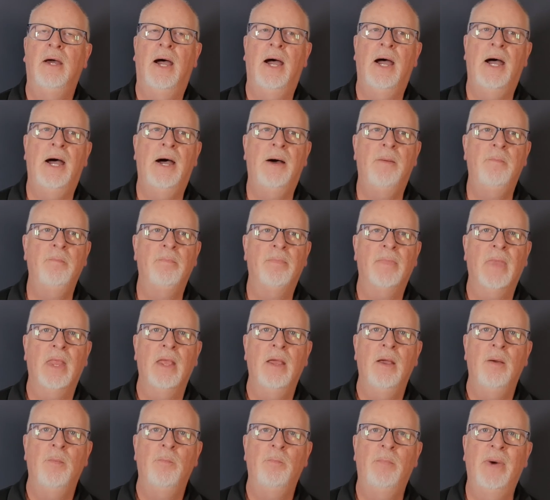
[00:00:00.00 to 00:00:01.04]
Um,
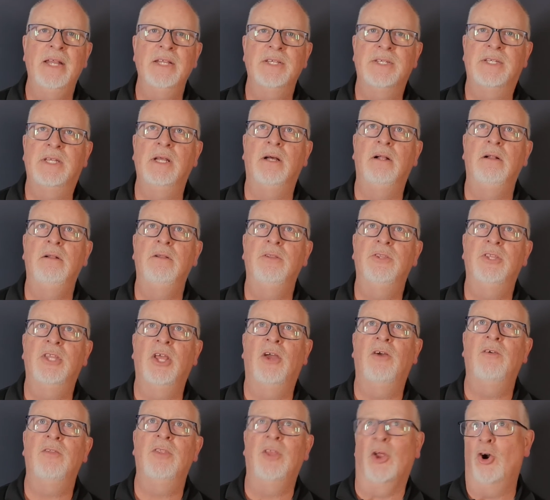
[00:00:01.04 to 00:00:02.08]
but it's still
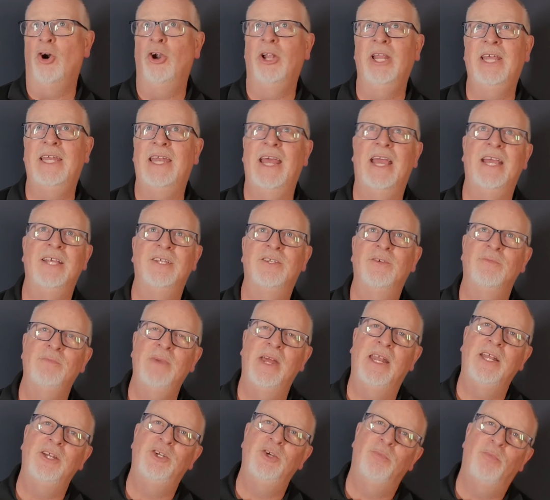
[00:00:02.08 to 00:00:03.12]
the, the, early days of
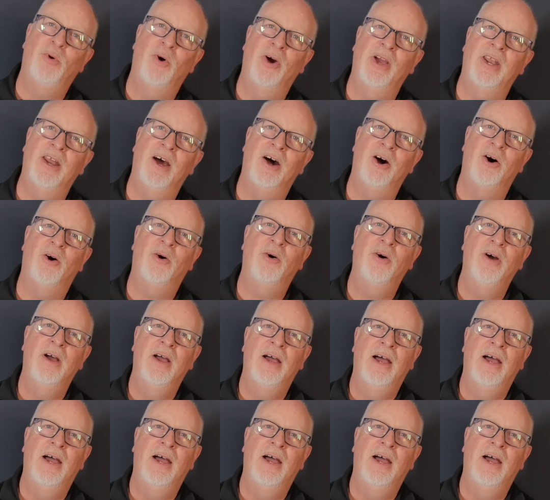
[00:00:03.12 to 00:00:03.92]
MIDI 2.0.